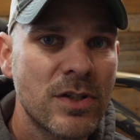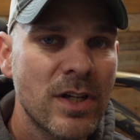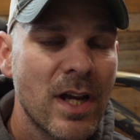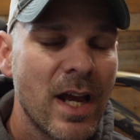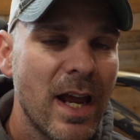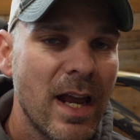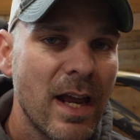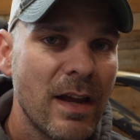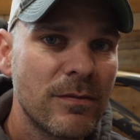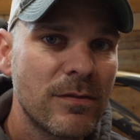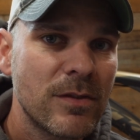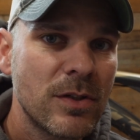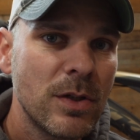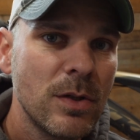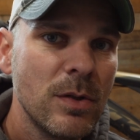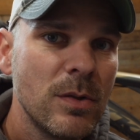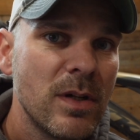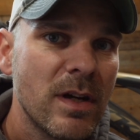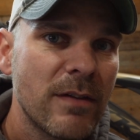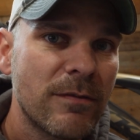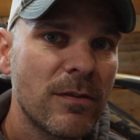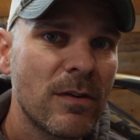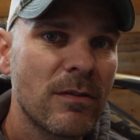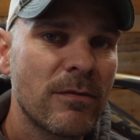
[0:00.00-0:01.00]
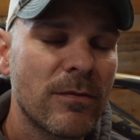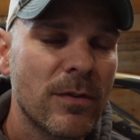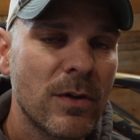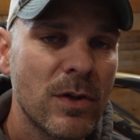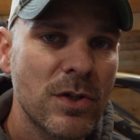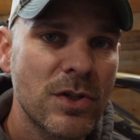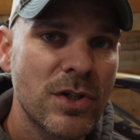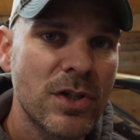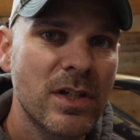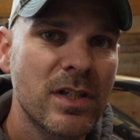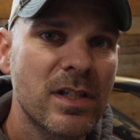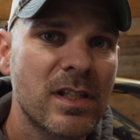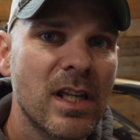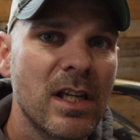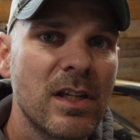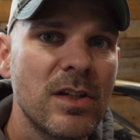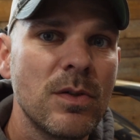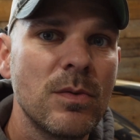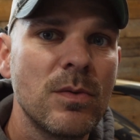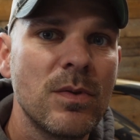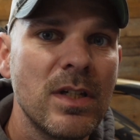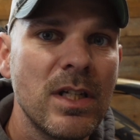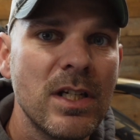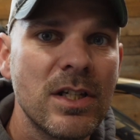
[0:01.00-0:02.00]
I have 2 different versions that
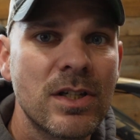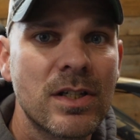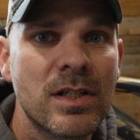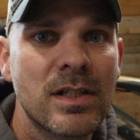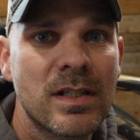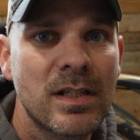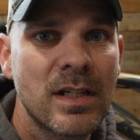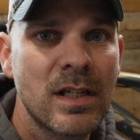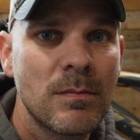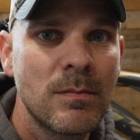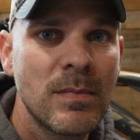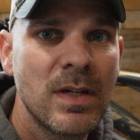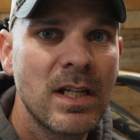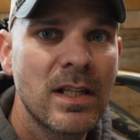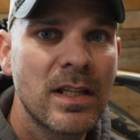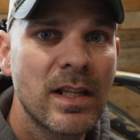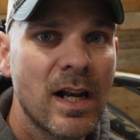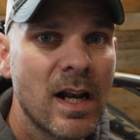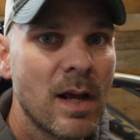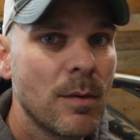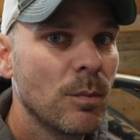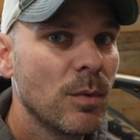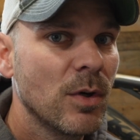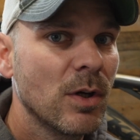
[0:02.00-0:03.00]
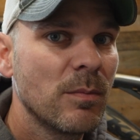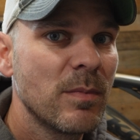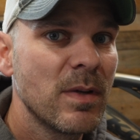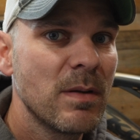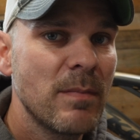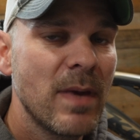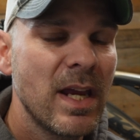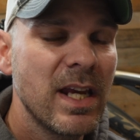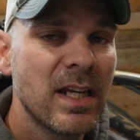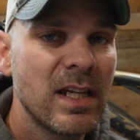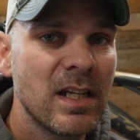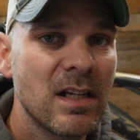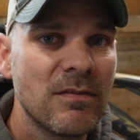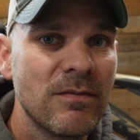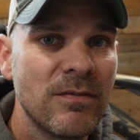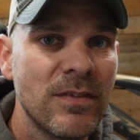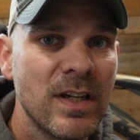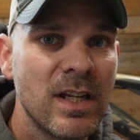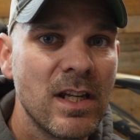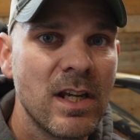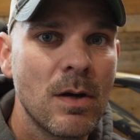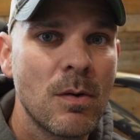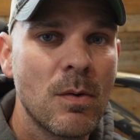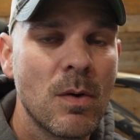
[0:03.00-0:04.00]
Uniche sent me that I will be making a
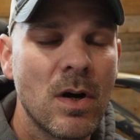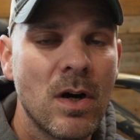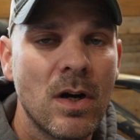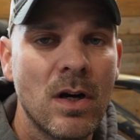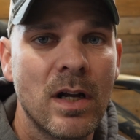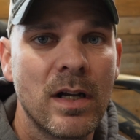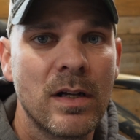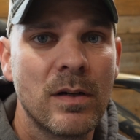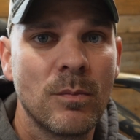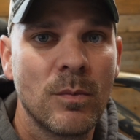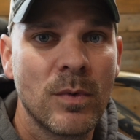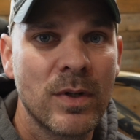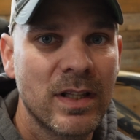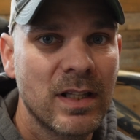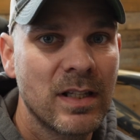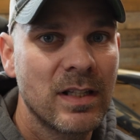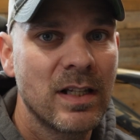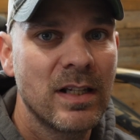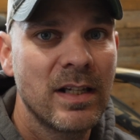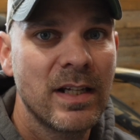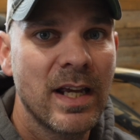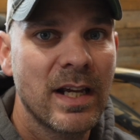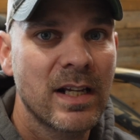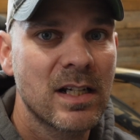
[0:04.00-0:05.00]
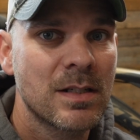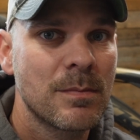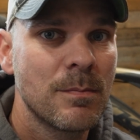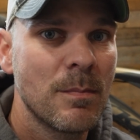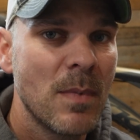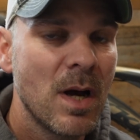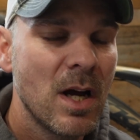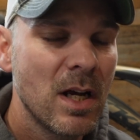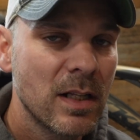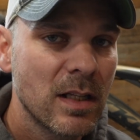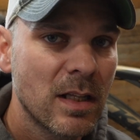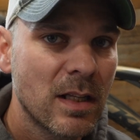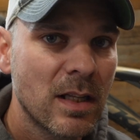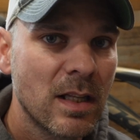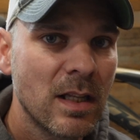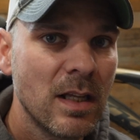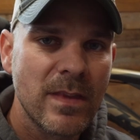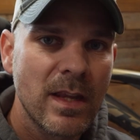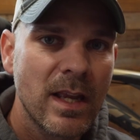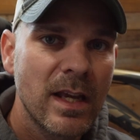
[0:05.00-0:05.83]
video on within the next month.